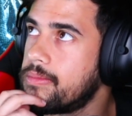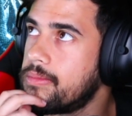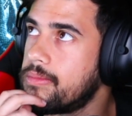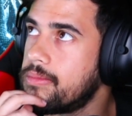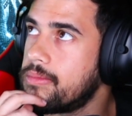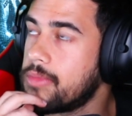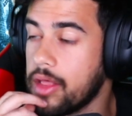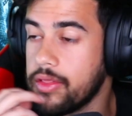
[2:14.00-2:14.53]

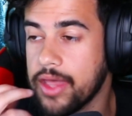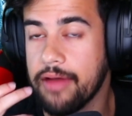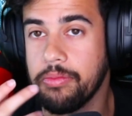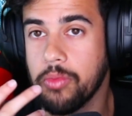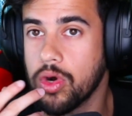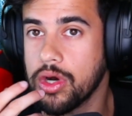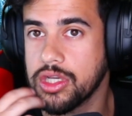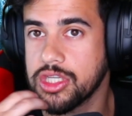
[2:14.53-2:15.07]
they have
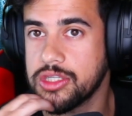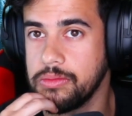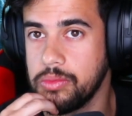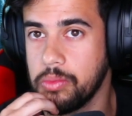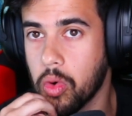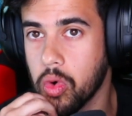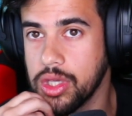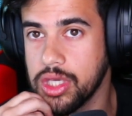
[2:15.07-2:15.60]
more
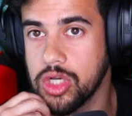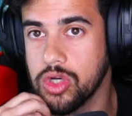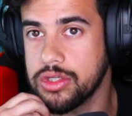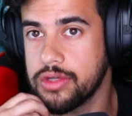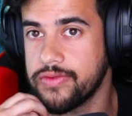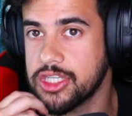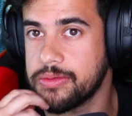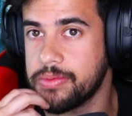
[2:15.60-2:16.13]
more years
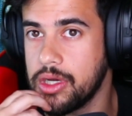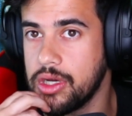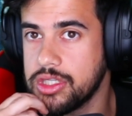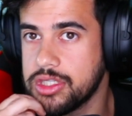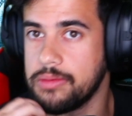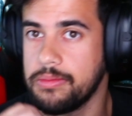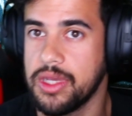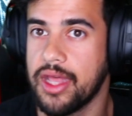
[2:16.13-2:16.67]
of experience than me.